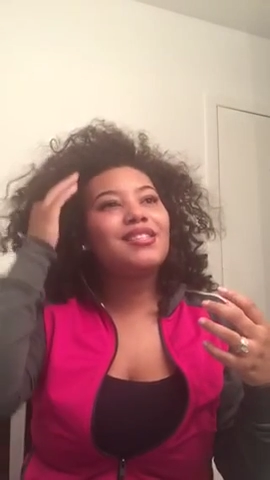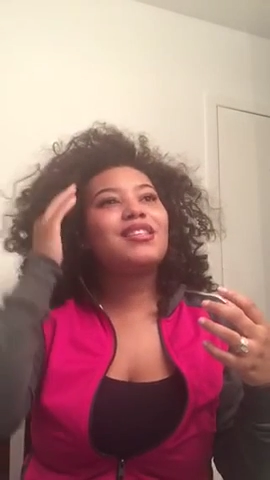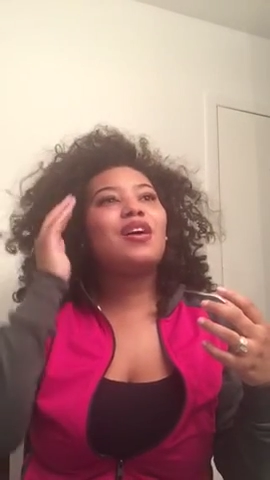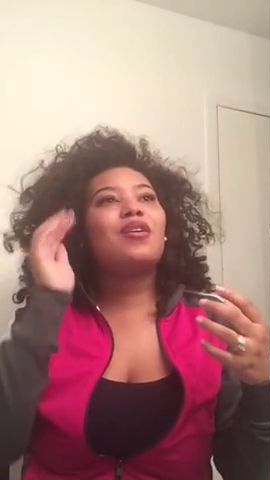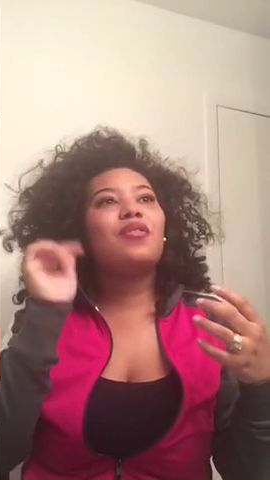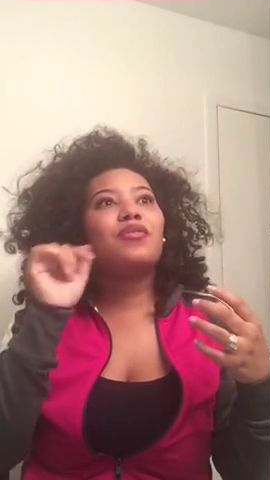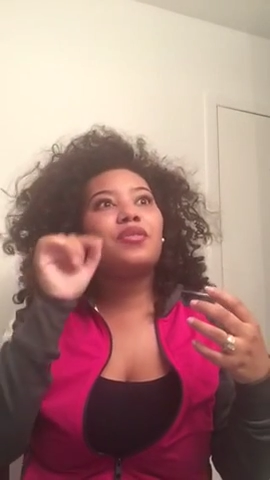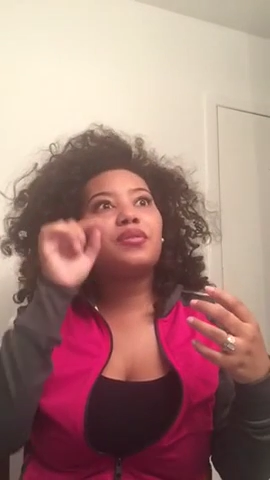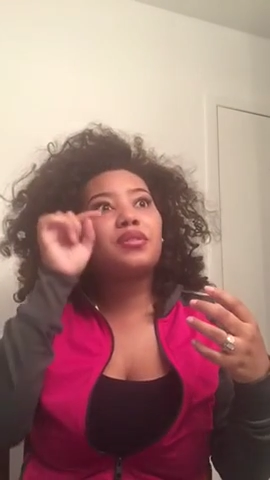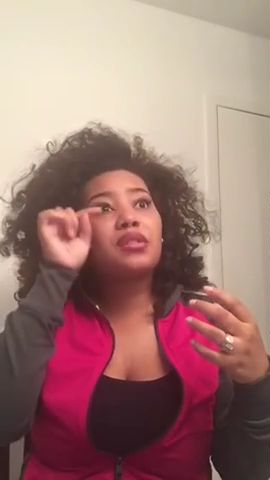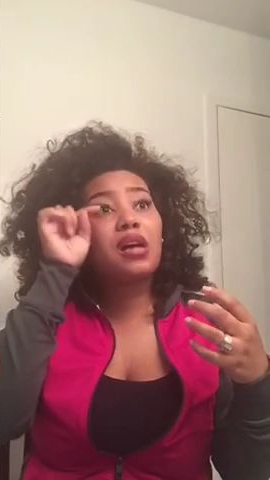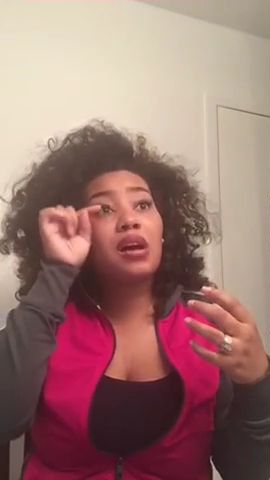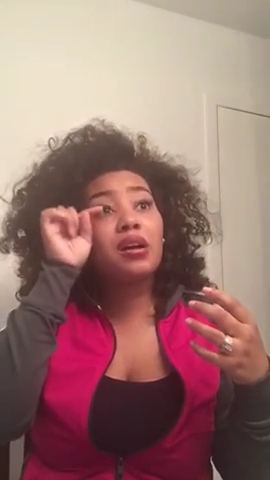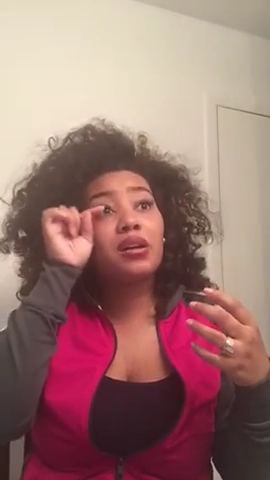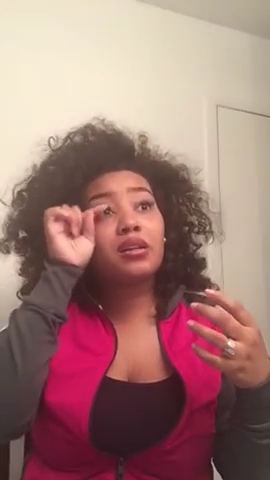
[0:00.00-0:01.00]
So if you
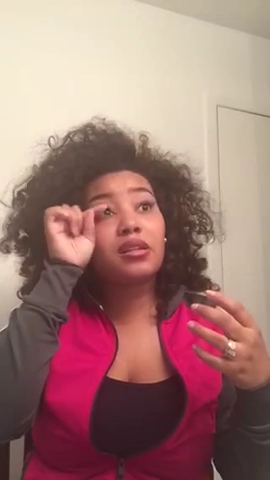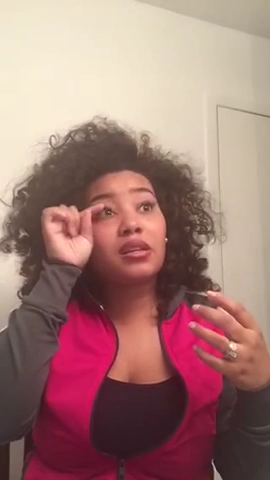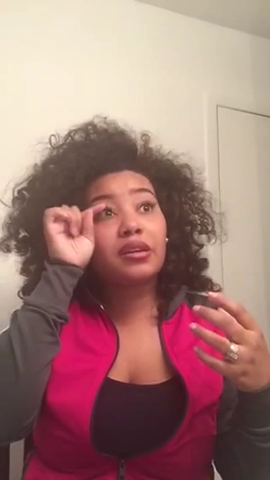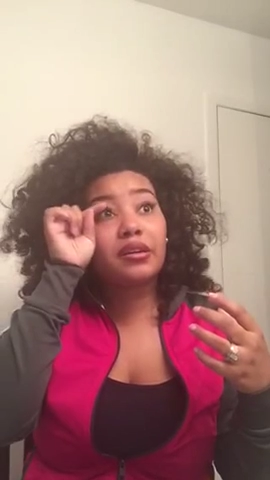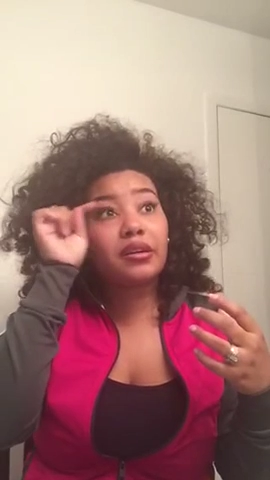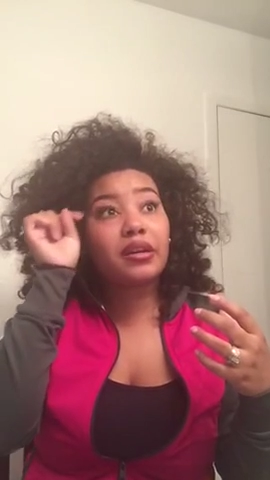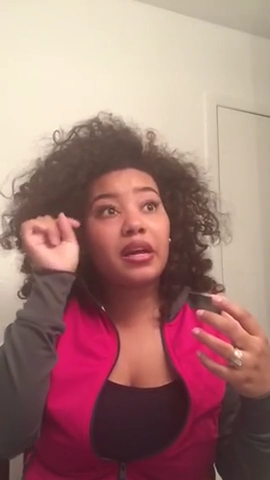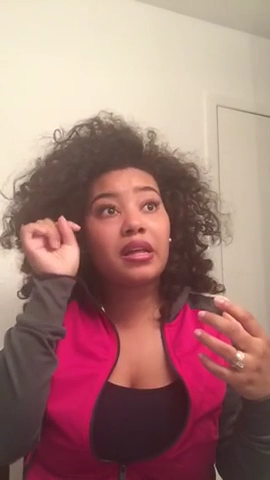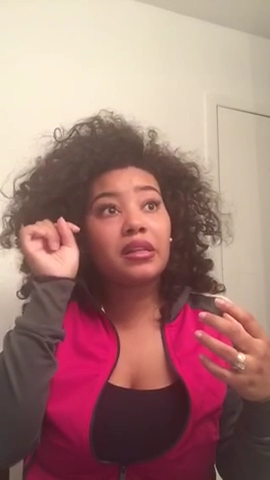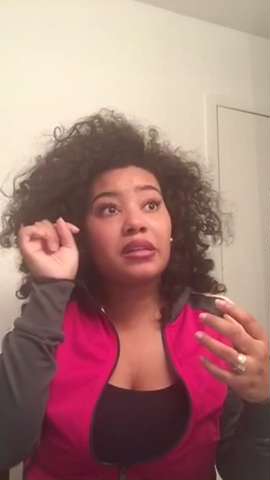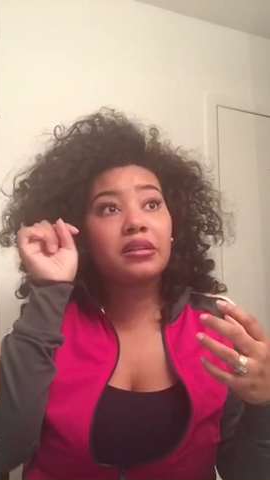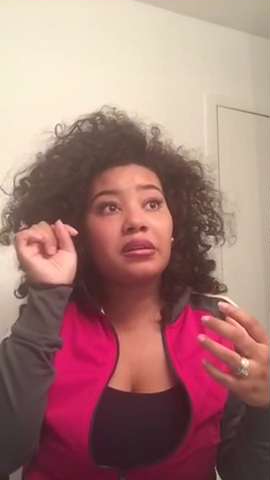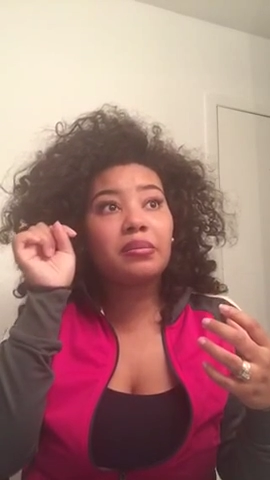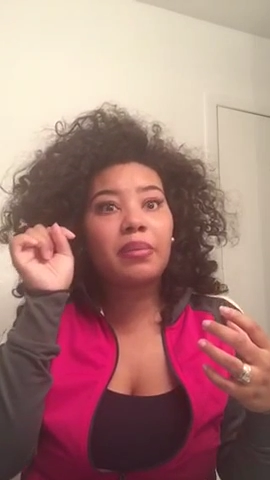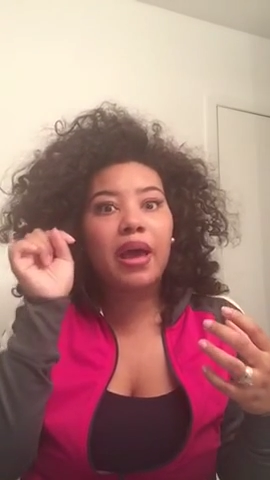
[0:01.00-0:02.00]
saw earlier, I got a
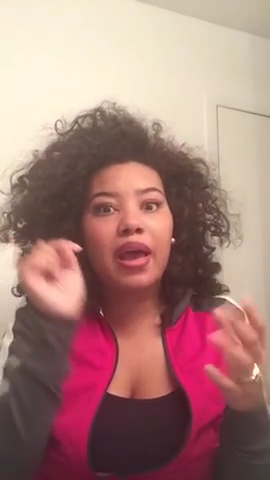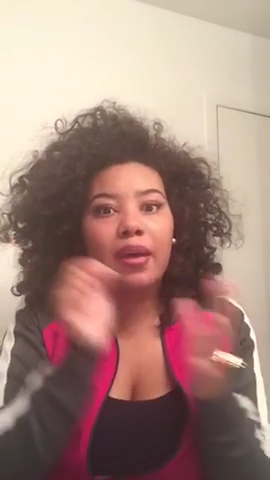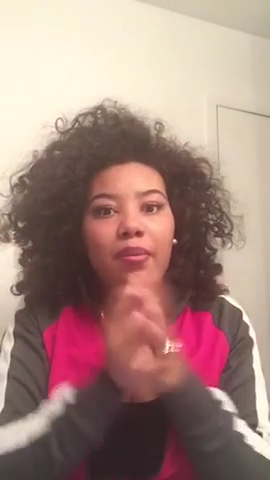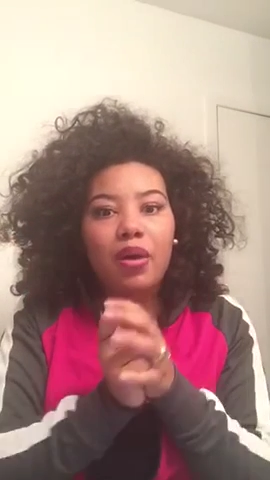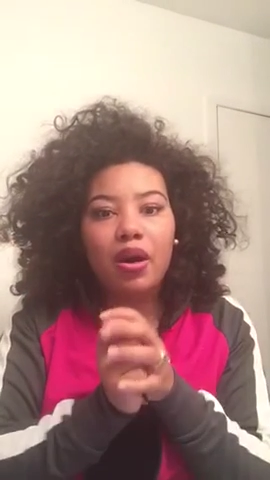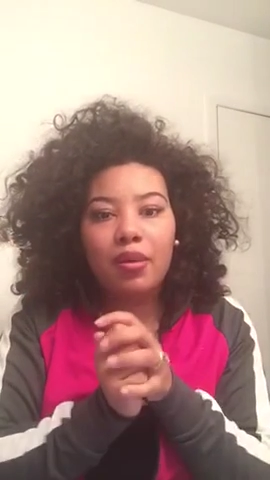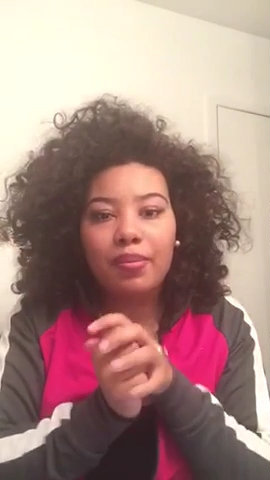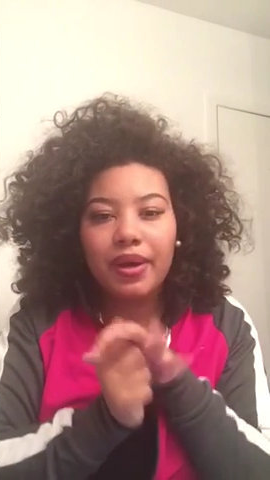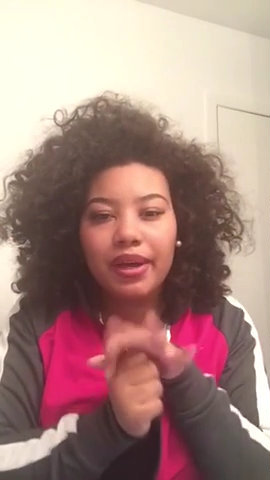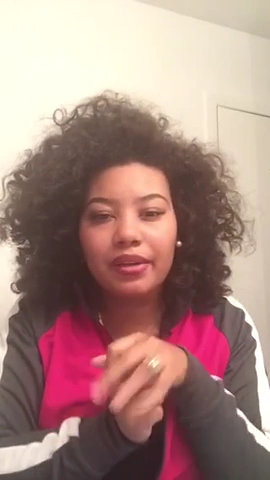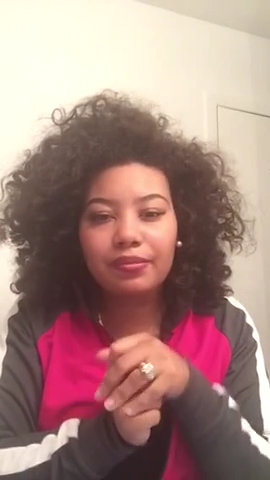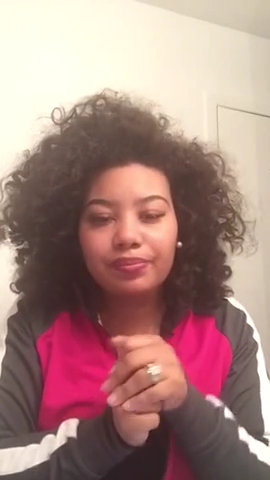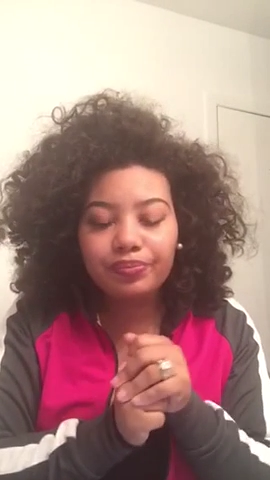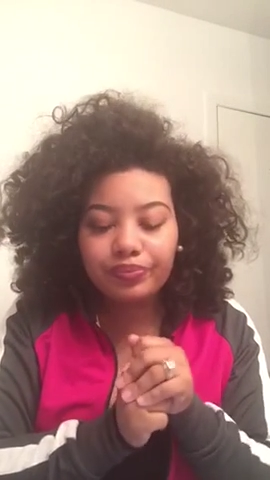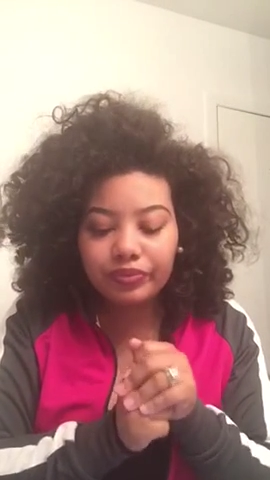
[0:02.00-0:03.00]
little in my eyeball.
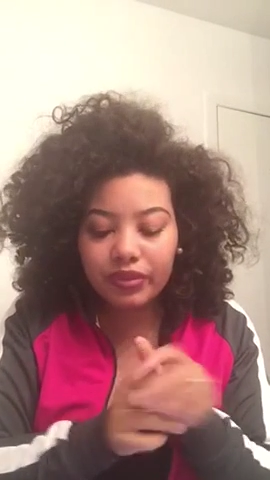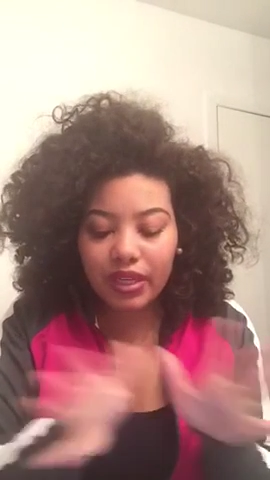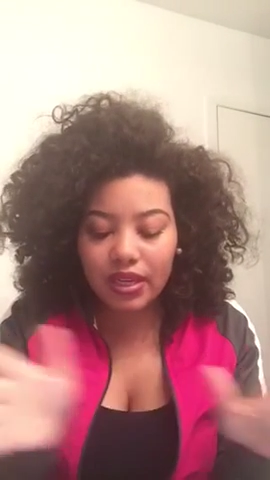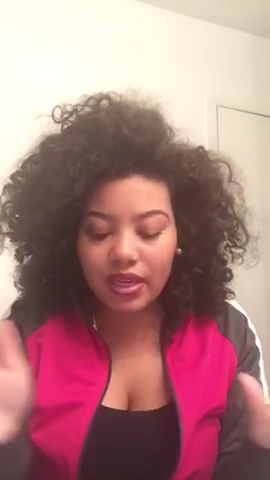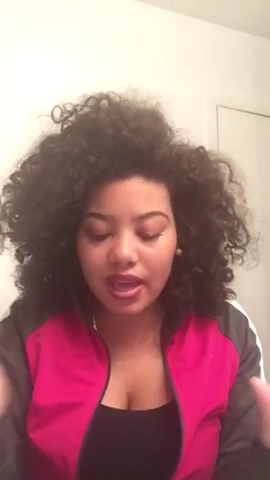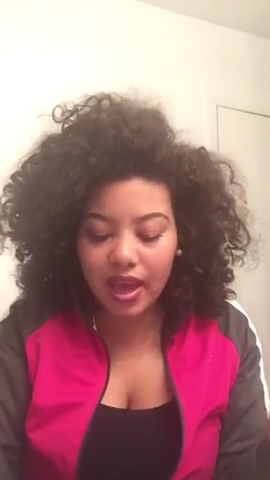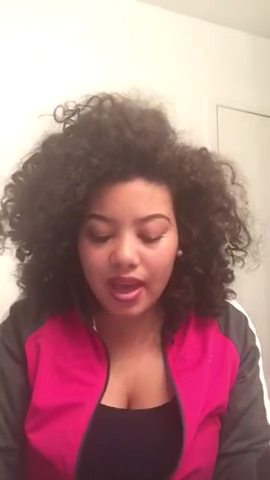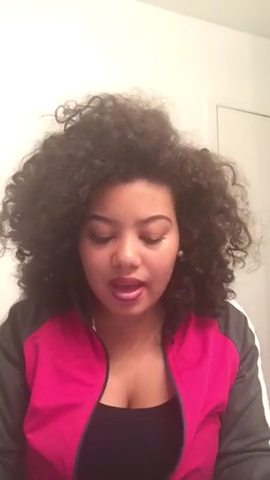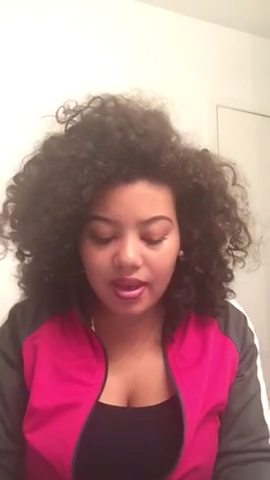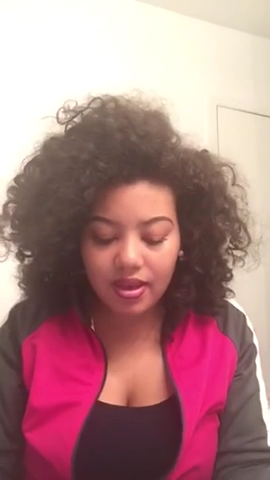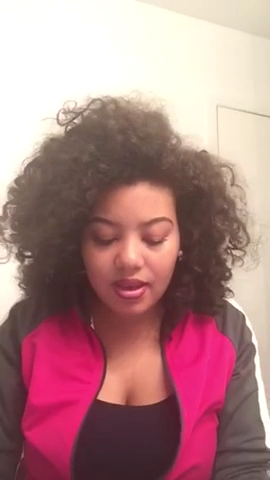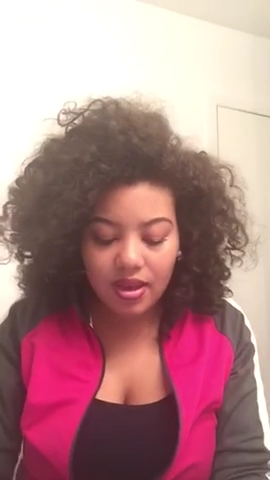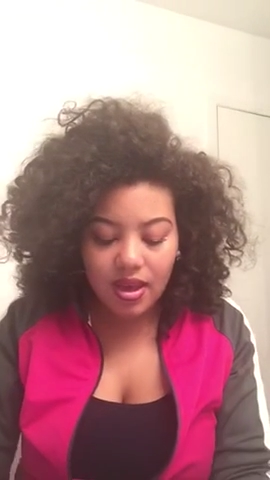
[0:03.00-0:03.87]
But yeah,